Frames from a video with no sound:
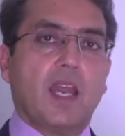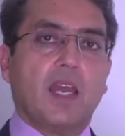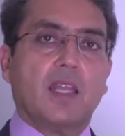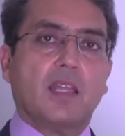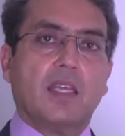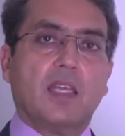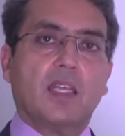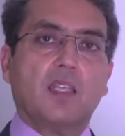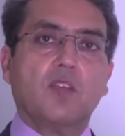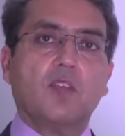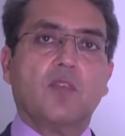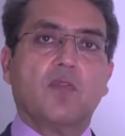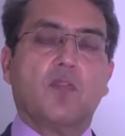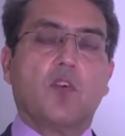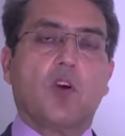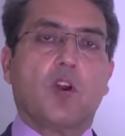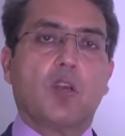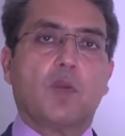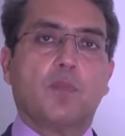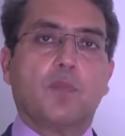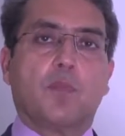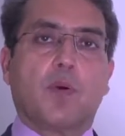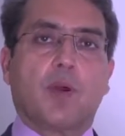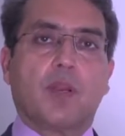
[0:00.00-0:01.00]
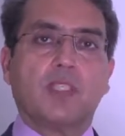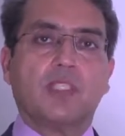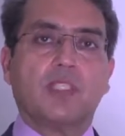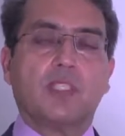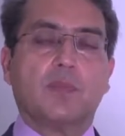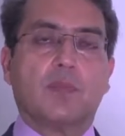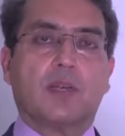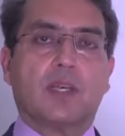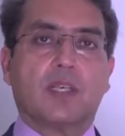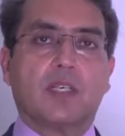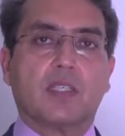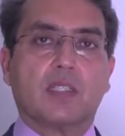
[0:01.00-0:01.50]
And then you've got
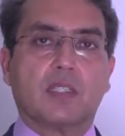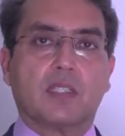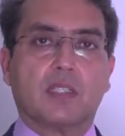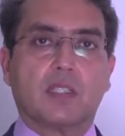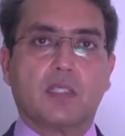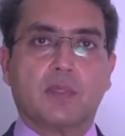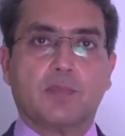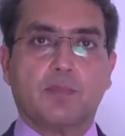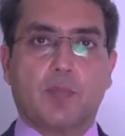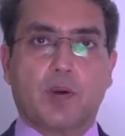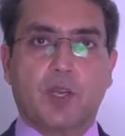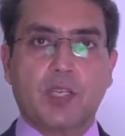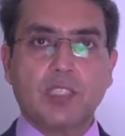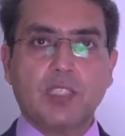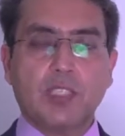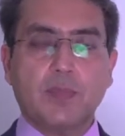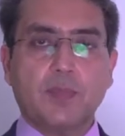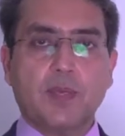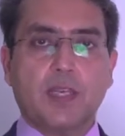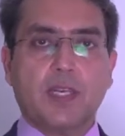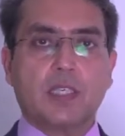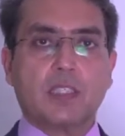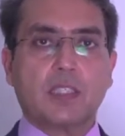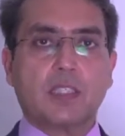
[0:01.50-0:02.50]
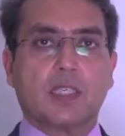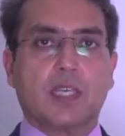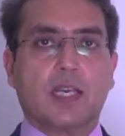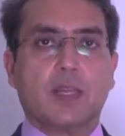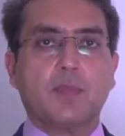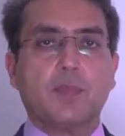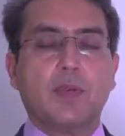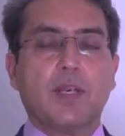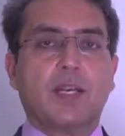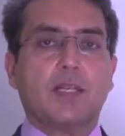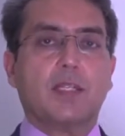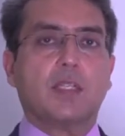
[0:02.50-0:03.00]
policymakers. Policymakers
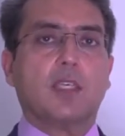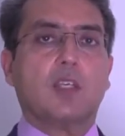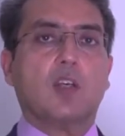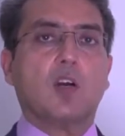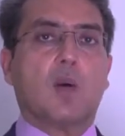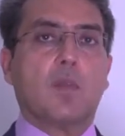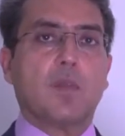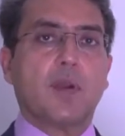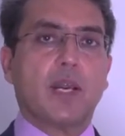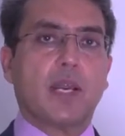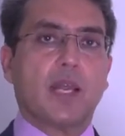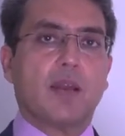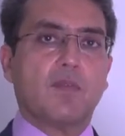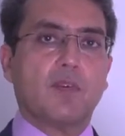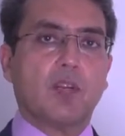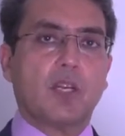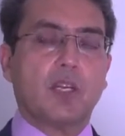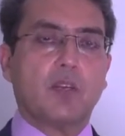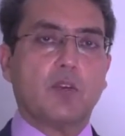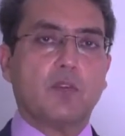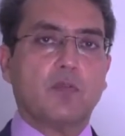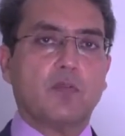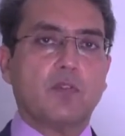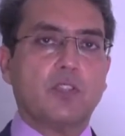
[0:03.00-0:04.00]
can be at the government level,